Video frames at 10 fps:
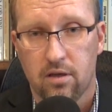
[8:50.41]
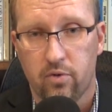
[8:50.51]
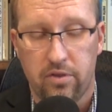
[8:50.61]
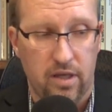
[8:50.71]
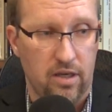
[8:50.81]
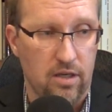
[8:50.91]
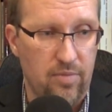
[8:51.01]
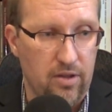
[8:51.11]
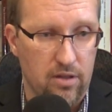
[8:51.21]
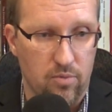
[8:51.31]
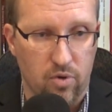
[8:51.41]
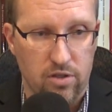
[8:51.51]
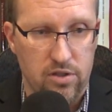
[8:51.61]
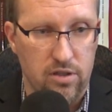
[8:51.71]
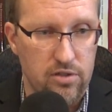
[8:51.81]
When thinking about the
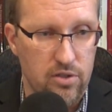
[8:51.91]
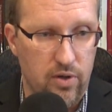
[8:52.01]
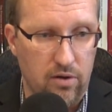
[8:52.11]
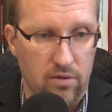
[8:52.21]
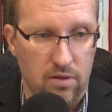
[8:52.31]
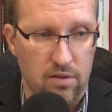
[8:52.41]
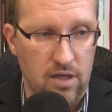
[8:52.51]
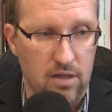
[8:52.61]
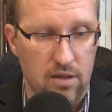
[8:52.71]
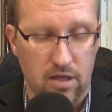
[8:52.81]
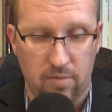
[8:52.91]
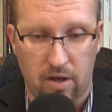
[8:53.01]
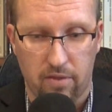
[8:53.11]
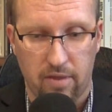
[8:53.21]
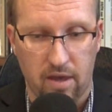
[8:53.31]
abortion issue, I don't need to think
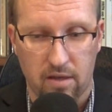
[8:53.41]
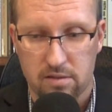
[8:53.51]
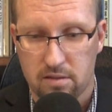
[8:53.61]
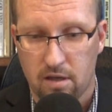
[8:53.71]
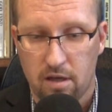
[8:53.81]
about things